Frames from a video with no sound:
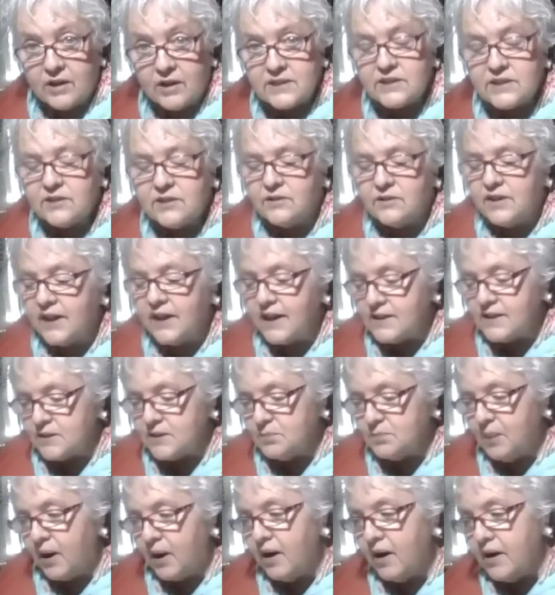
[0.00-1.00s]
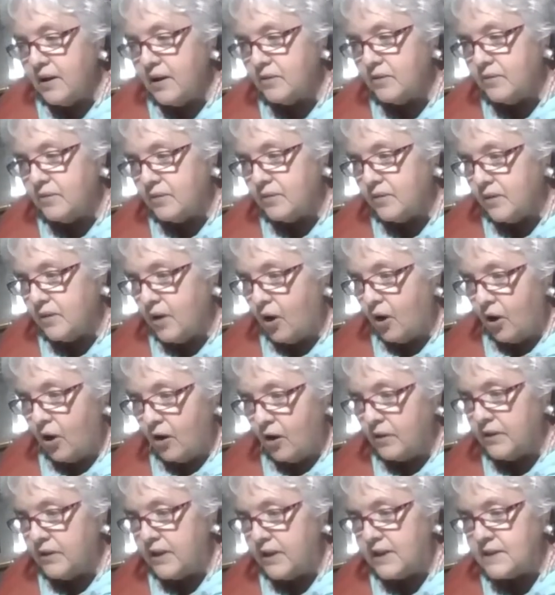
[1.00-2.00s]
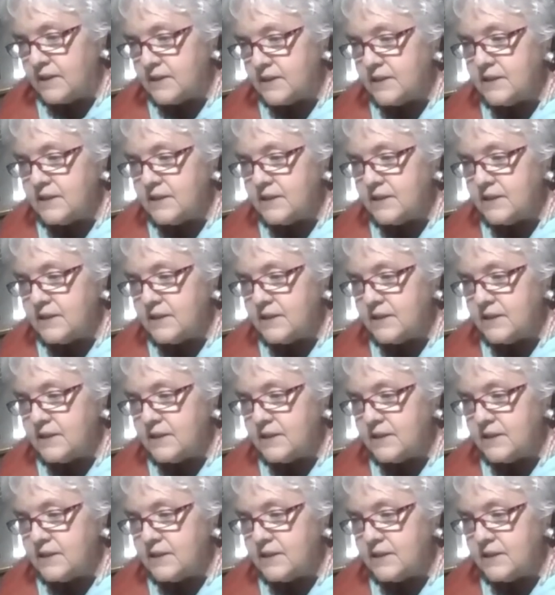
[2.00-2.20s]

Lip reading: So that's part of all this,